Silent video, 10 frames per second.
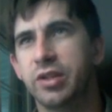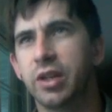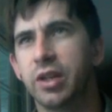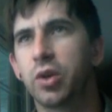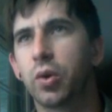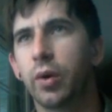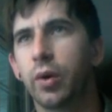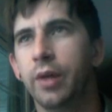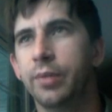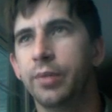
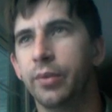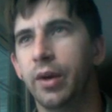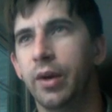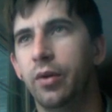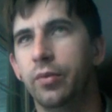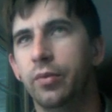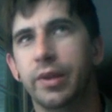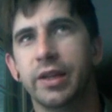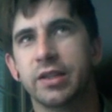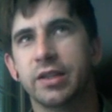incredibly well with the
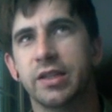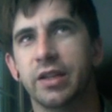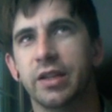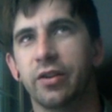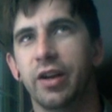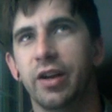existing grid.